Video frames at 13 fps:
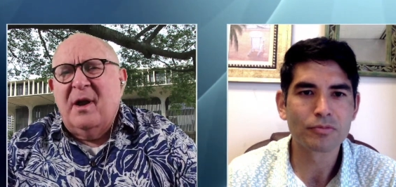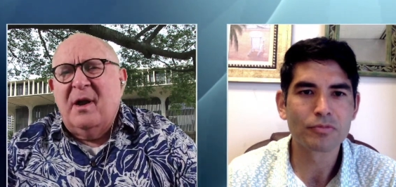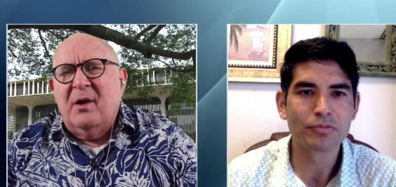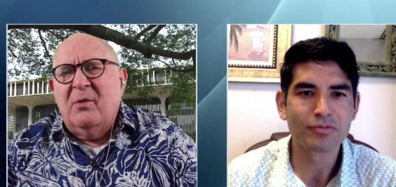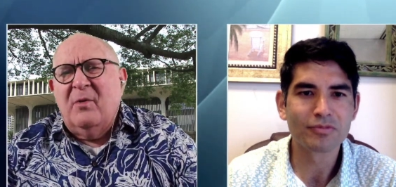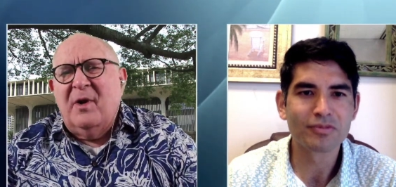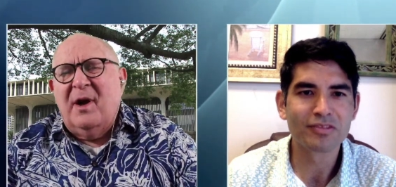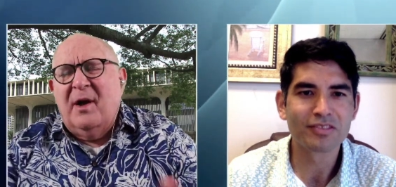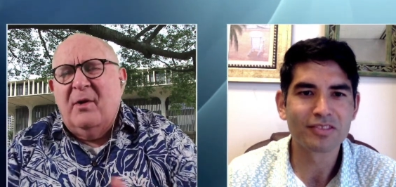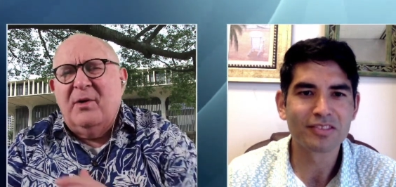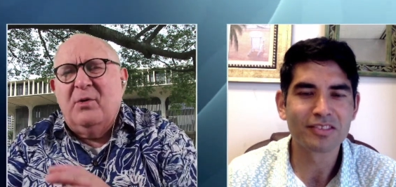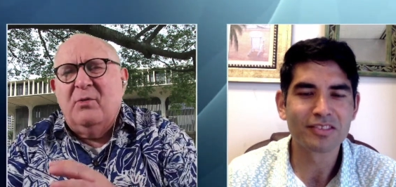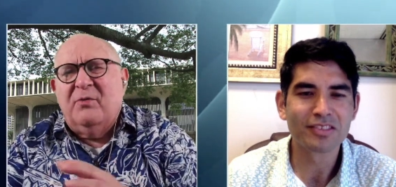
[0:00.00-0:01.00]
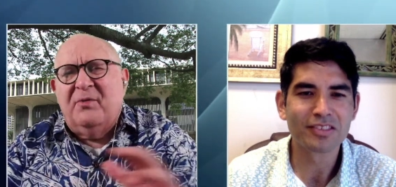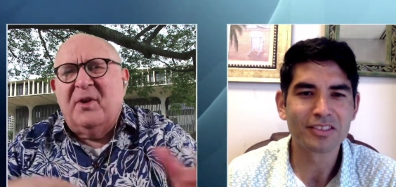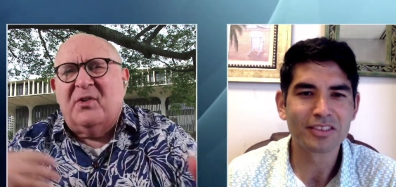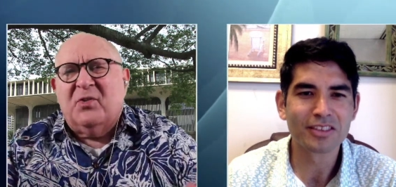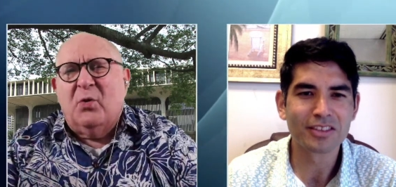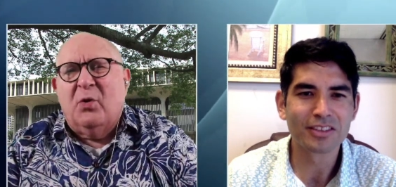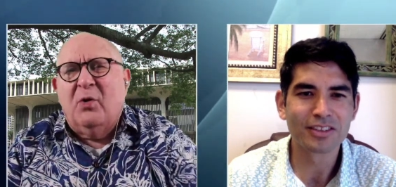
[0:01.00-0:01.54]
Speaker 1: How how do you
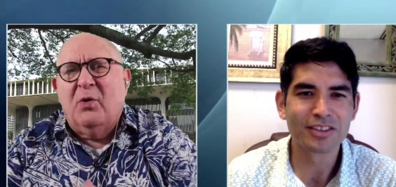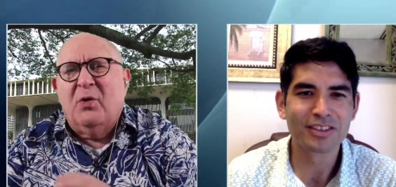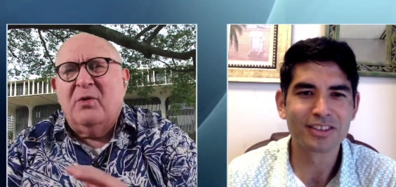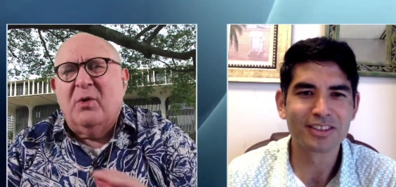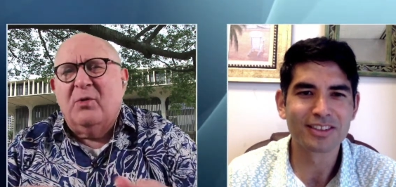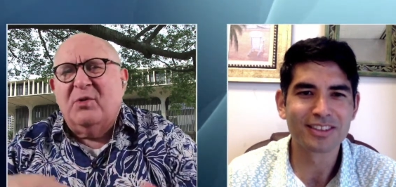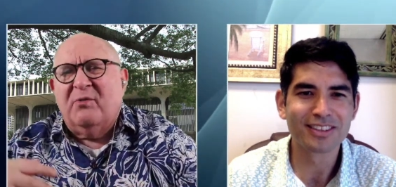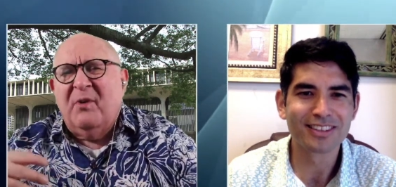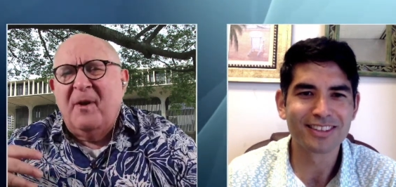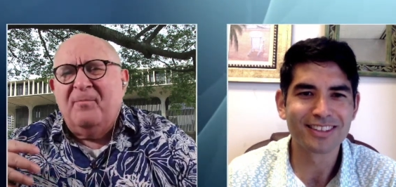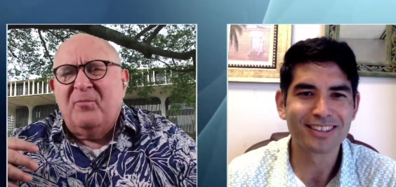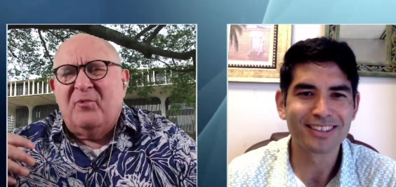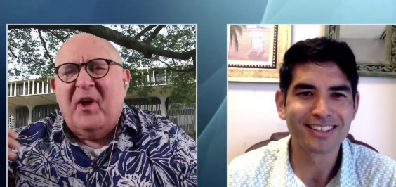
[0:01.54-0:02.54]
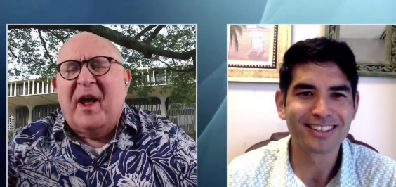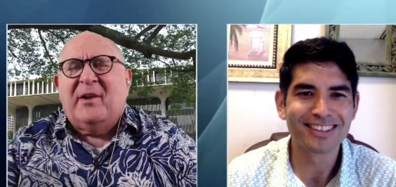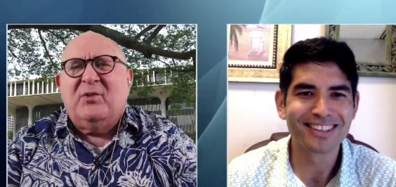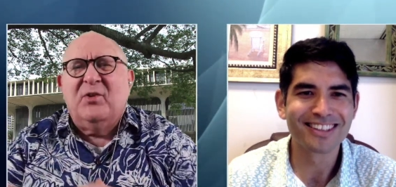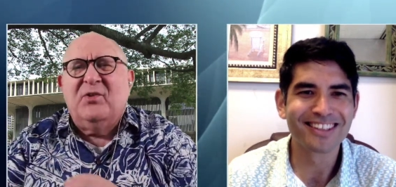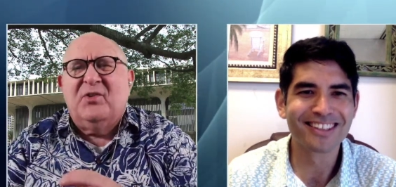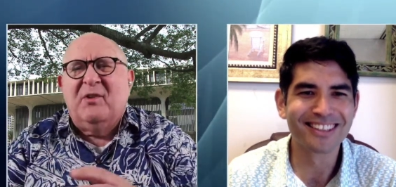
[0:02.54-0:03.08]
fix all those
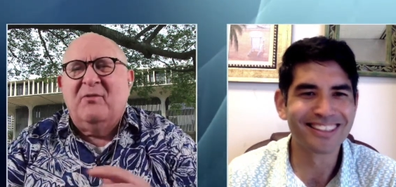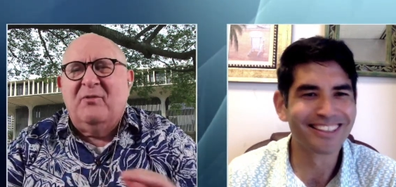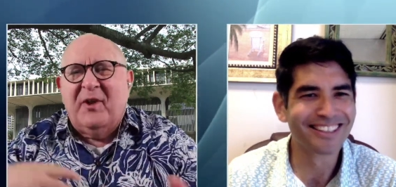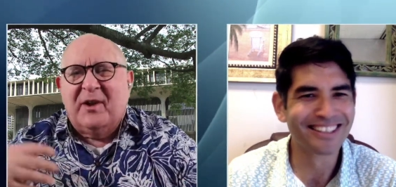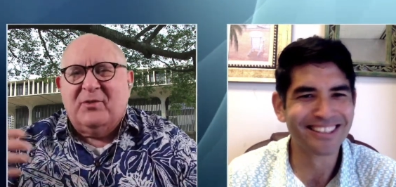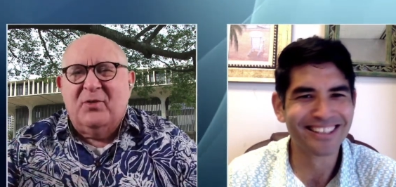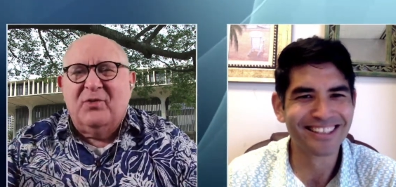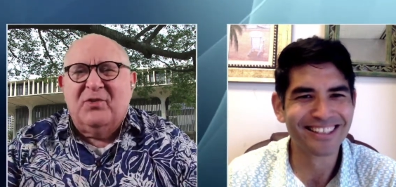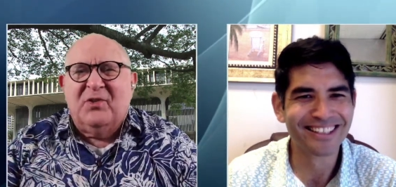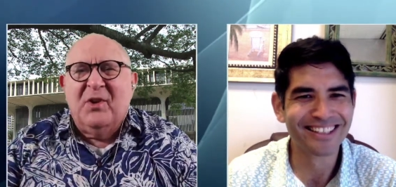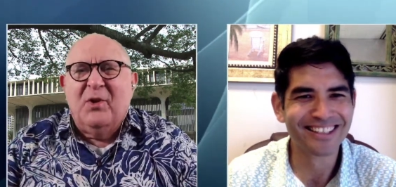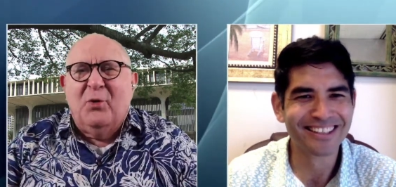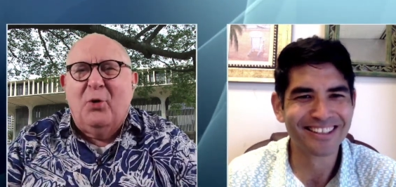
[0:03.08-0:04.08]
factors and vectors